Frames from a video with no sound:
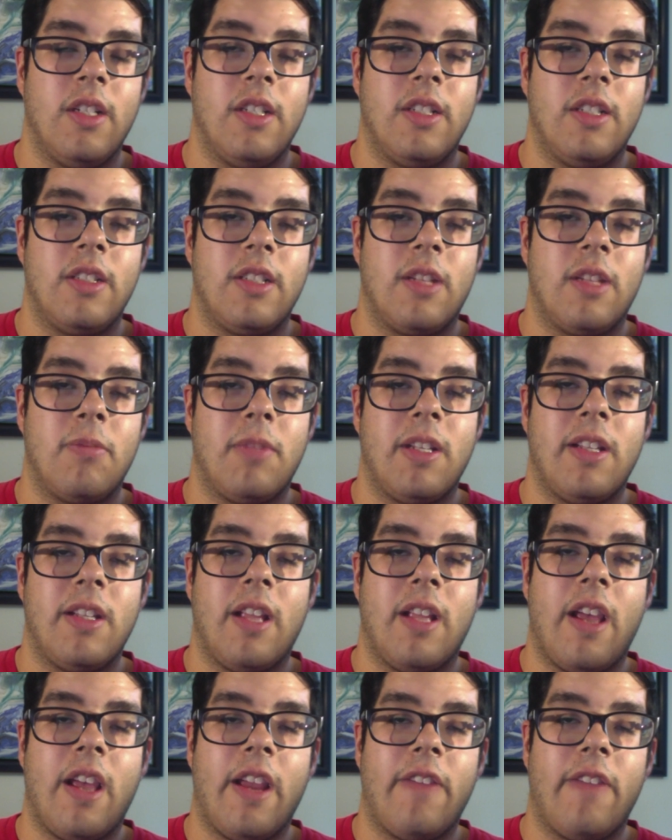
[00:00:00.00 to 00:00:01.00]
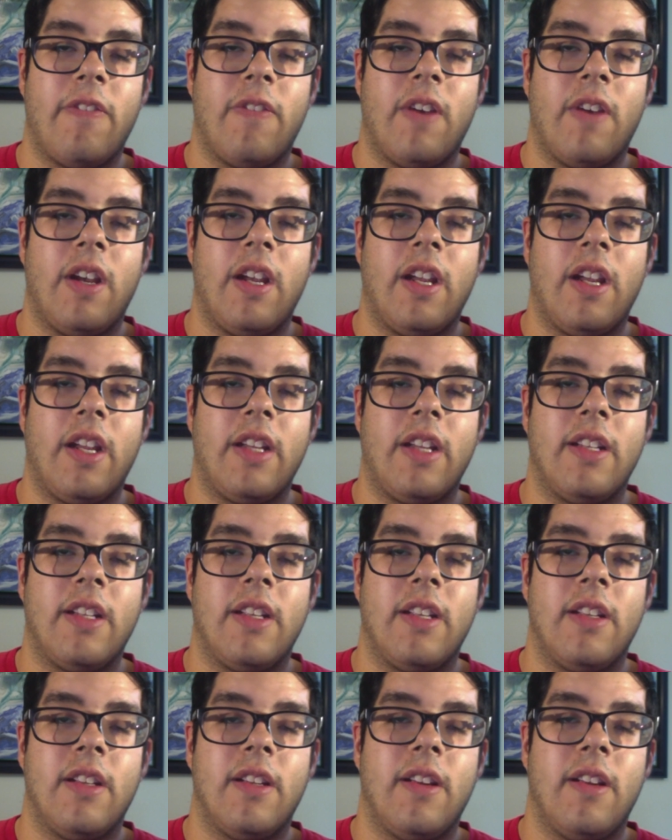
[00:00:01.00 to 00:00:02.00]
something that I find
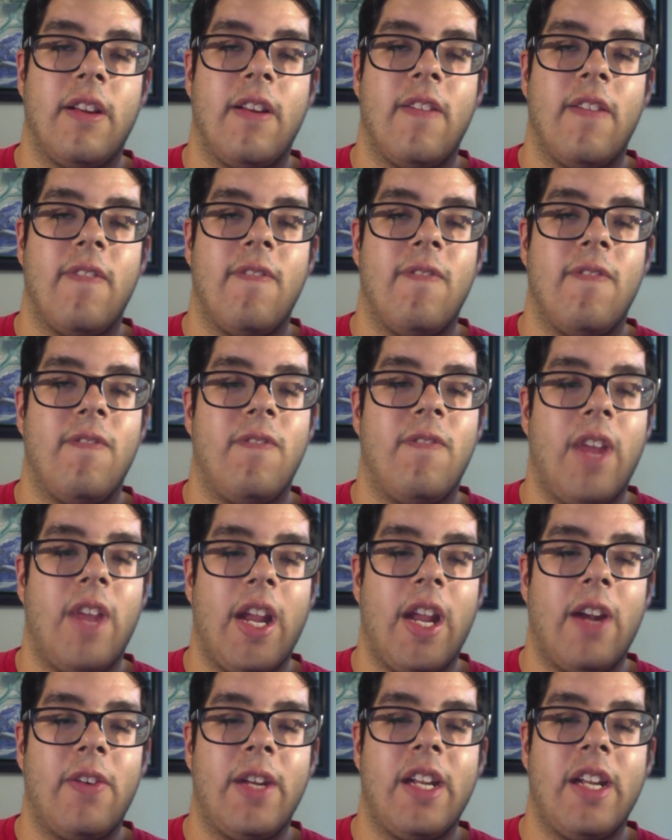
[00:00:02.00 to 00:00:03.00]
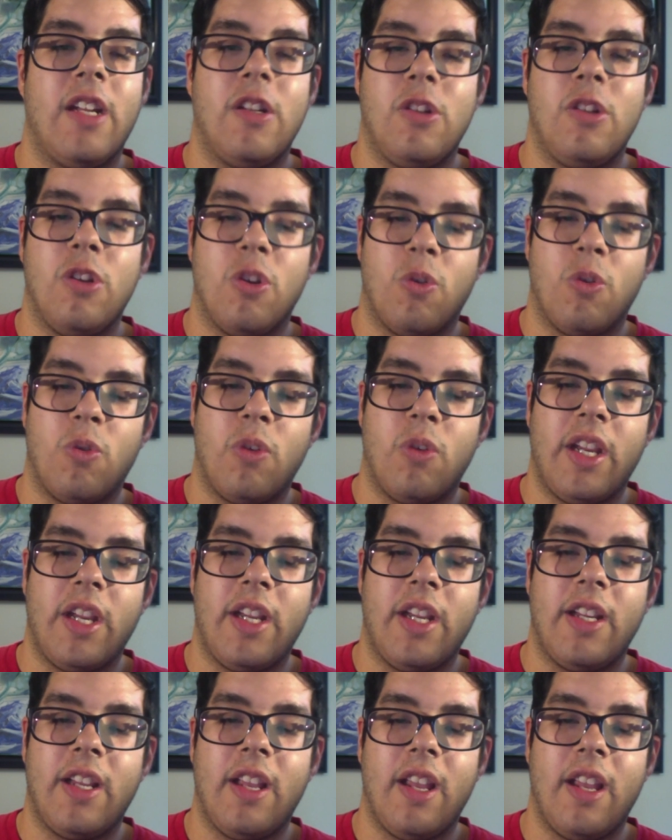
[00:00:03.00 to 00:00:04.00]
very
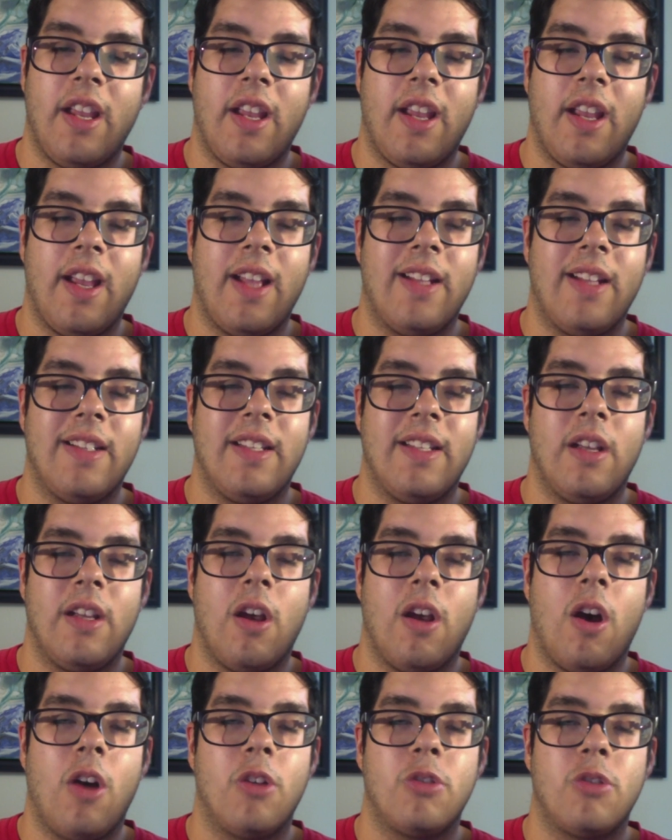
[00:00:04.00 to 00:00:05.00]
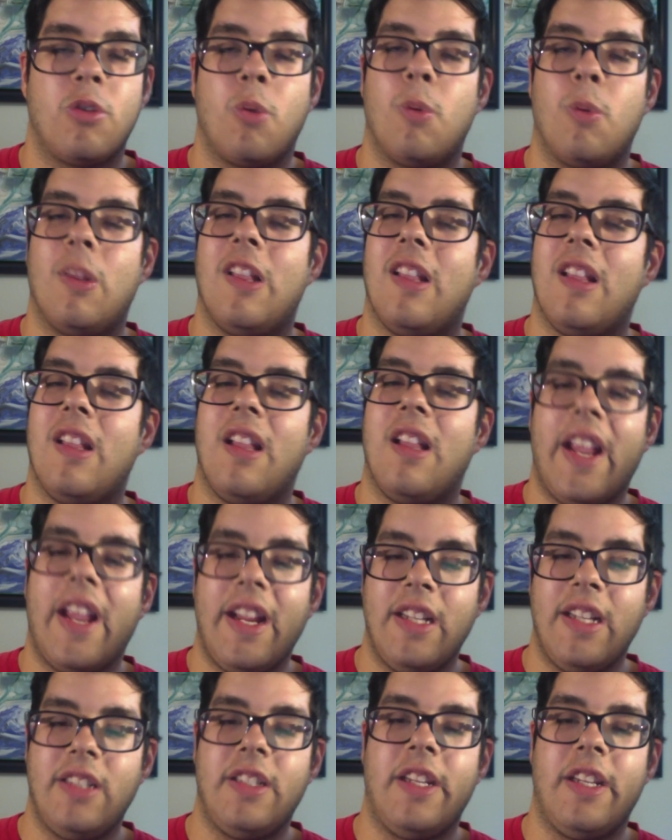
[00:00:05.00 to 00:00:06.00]
annoying and also
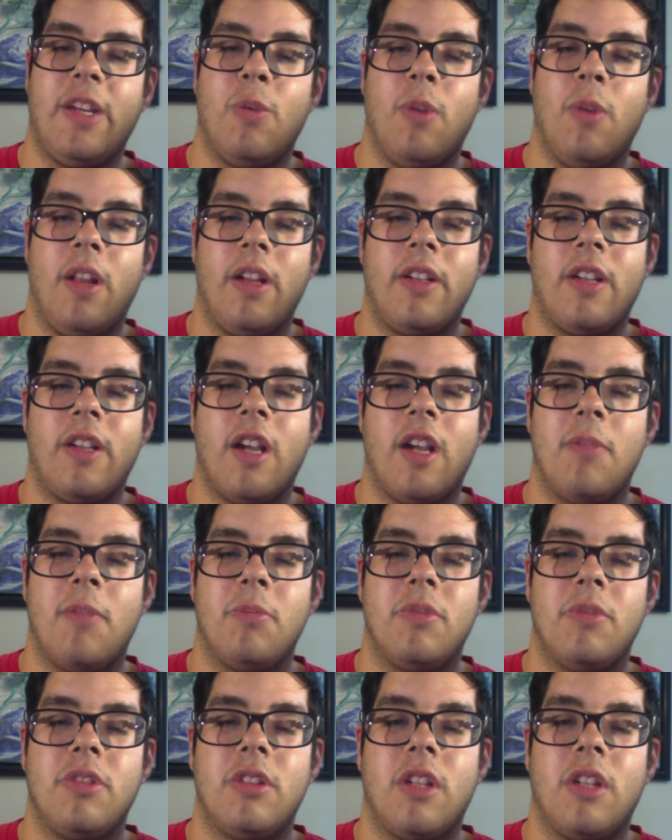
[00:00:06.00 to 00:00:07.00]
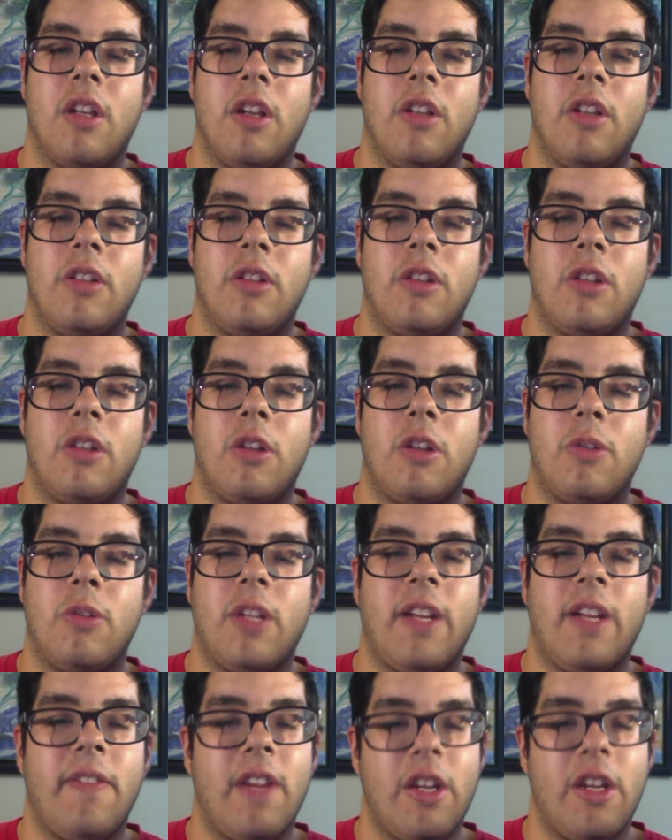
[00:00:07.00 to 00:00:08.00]
lazy when it comes to
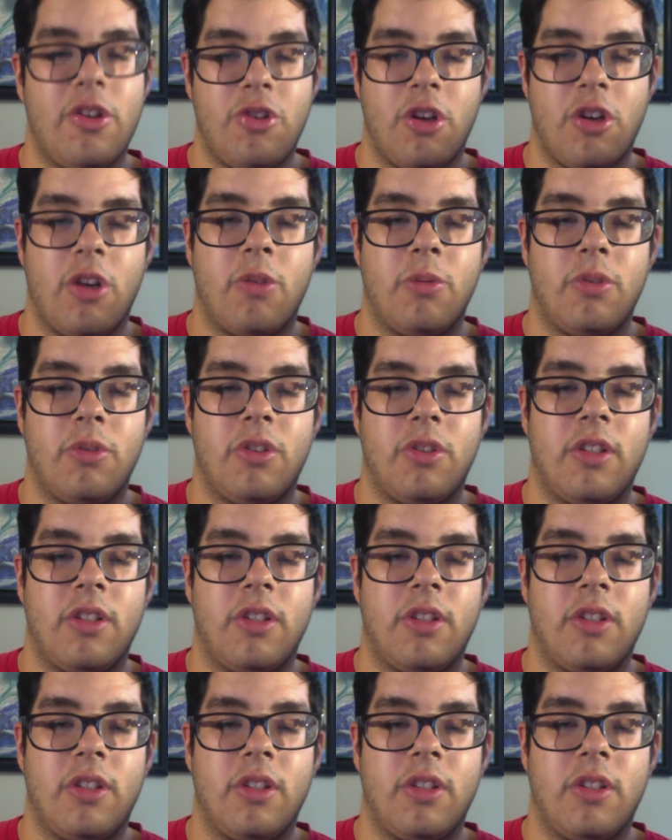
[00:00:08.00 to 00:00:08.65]
TV shows.